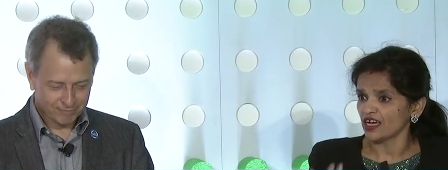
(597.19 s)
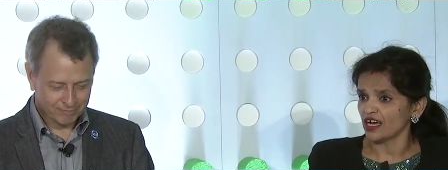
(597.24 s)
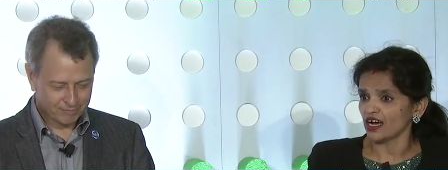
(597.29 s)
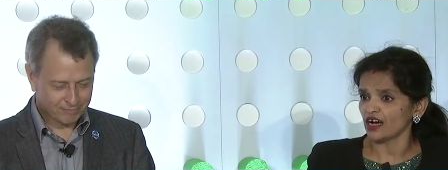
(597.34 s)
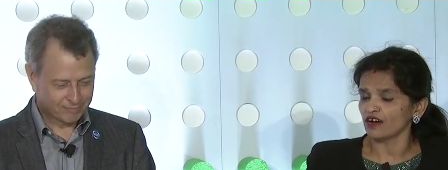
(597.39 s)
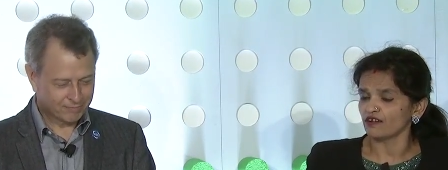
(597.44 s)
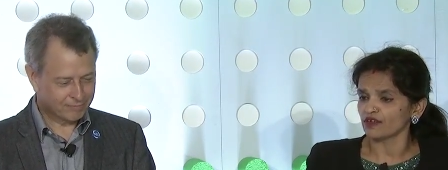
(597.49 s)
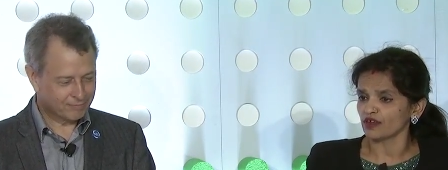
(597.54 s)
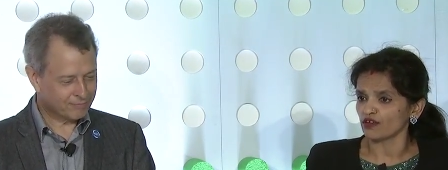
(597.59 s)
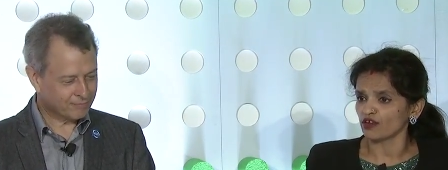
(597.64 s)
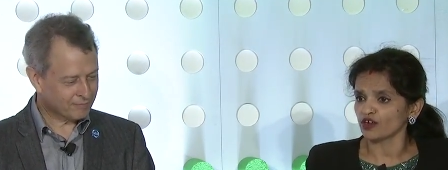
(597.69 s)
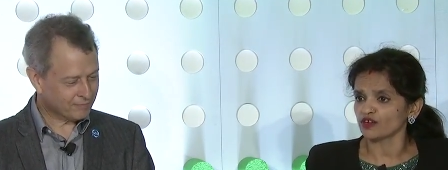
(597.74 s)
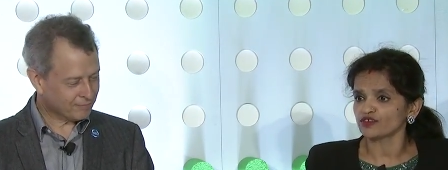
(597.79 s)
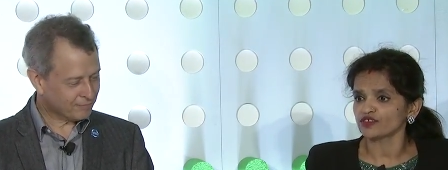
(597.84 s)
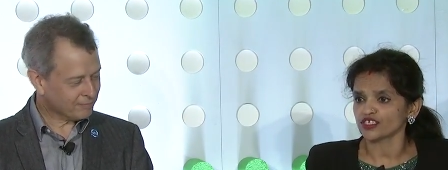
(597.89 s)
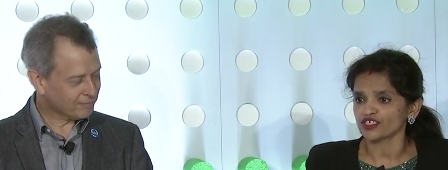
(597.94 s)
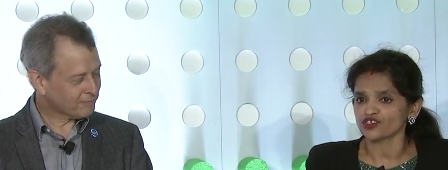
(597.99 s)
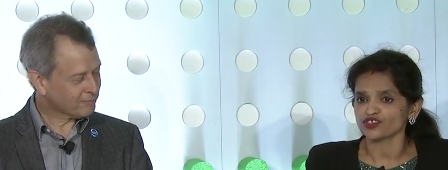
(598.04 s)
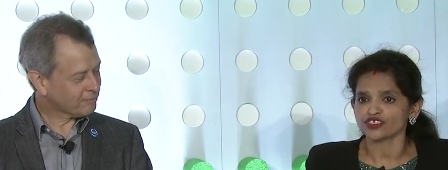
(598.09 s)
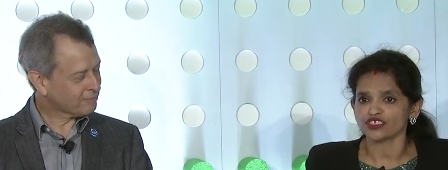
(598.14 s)
Speaker 1: Uh, we have a lot of
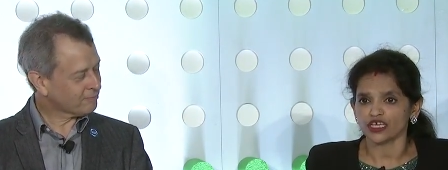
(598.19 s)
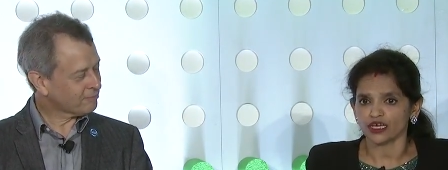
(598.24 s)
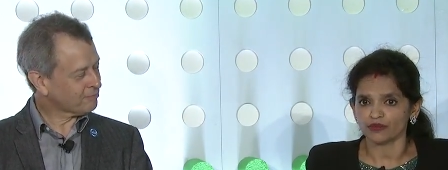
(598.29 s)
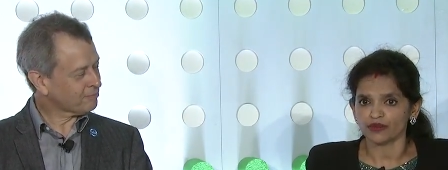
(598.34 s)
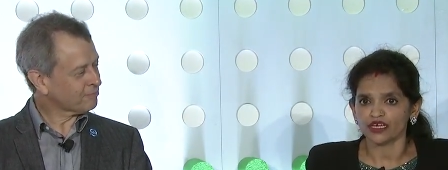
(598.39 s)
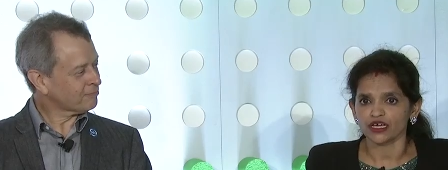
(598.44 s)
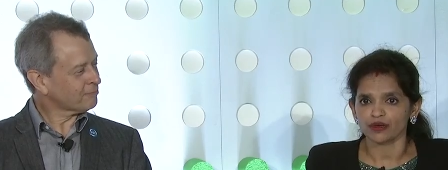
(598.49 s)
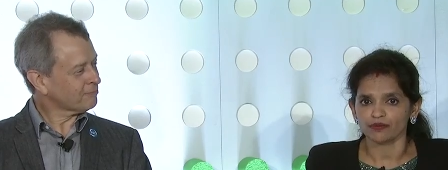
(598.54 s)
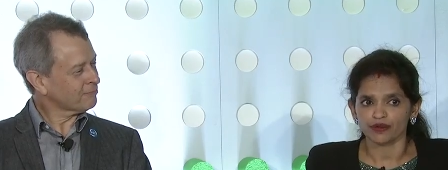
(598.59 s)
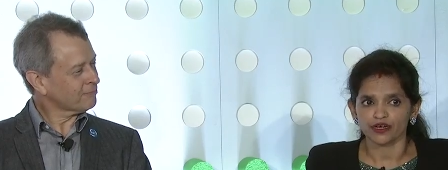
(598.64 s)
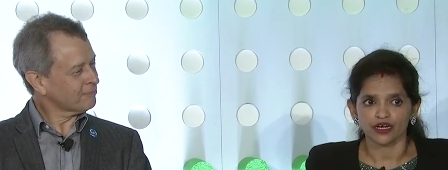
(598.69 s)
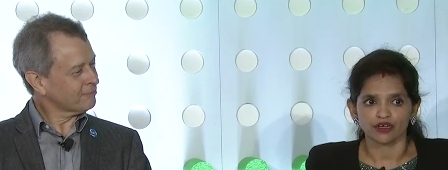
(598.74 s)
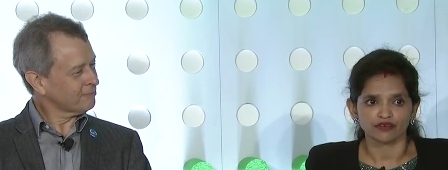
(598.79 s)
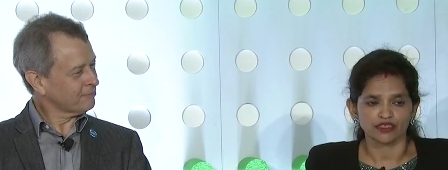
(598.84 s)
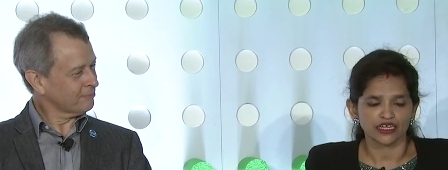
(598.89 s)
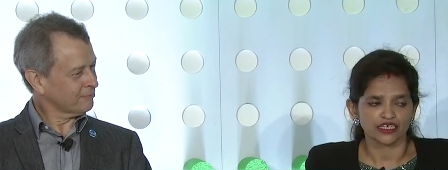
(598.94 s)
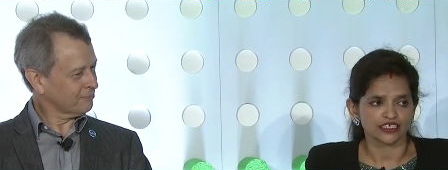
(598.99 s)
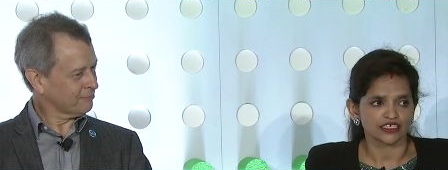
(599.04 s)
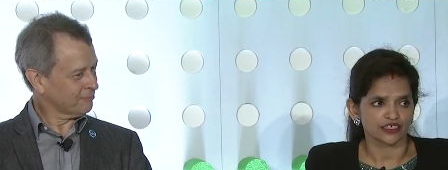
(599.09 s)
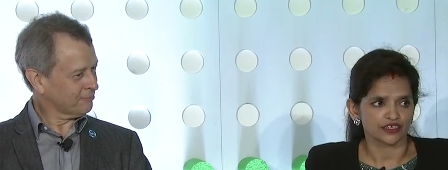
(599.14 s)
sessions coming up
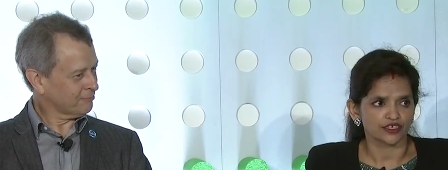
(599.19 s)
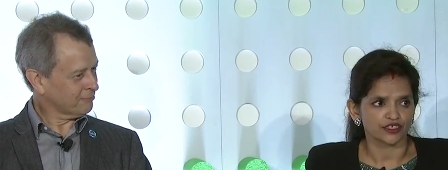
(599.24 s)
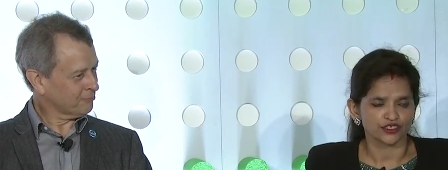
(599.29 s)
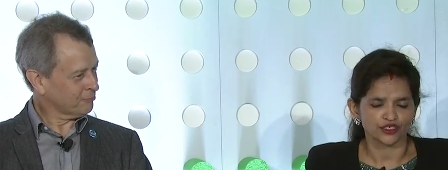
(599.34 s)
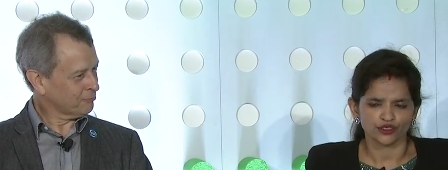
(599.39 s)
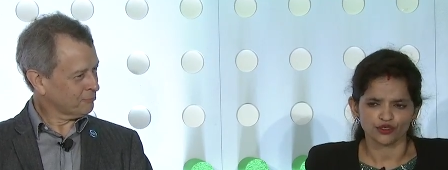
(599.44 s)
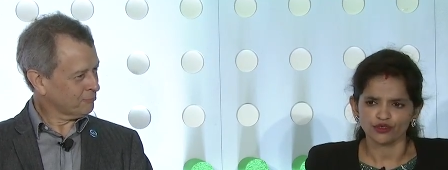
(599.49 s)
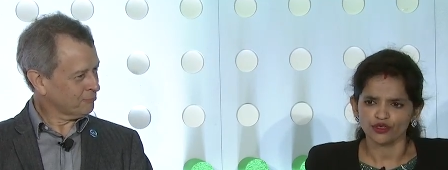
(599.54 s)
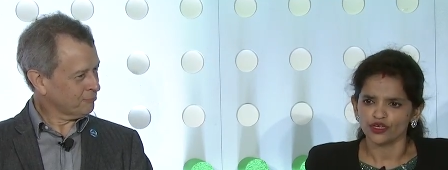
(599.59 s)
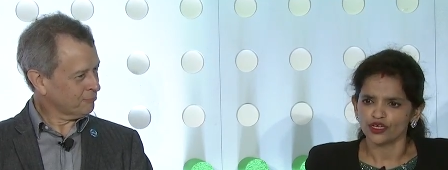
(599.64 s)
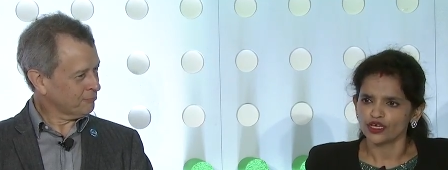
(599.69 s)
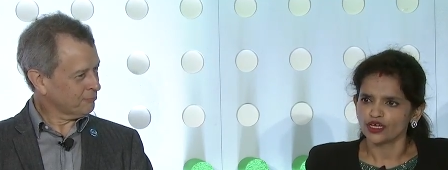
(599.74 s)
around that area too.